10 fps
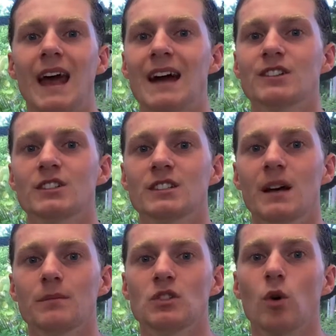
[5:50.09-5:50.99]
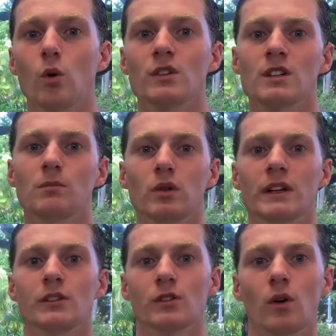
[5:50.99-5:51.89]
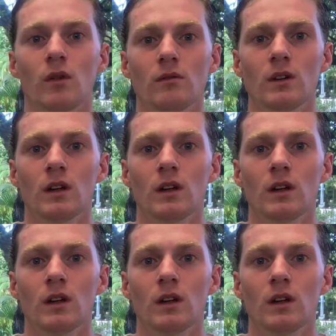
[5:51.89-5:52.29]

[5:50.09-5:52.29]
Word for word: action step towards completing your goal.